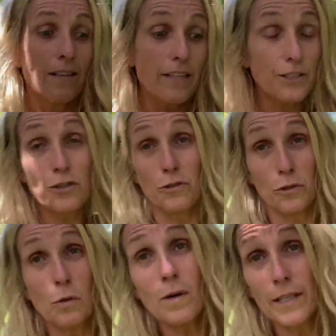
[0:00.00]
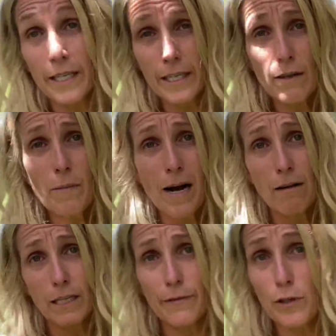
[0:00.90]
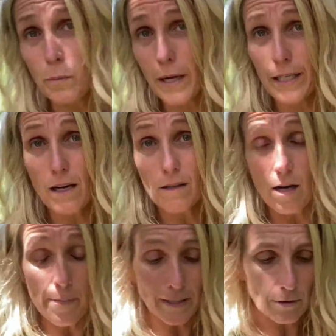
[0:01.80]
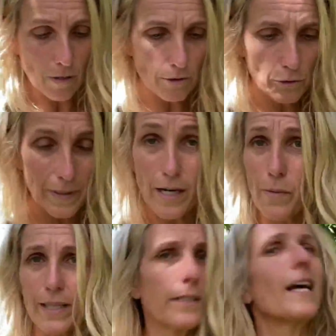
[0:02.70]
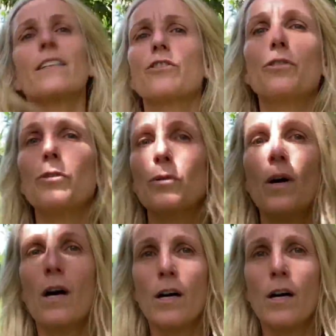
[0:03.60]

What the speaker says: that you do want to hear about if you're planning on coming to Costa Rica, whether that's to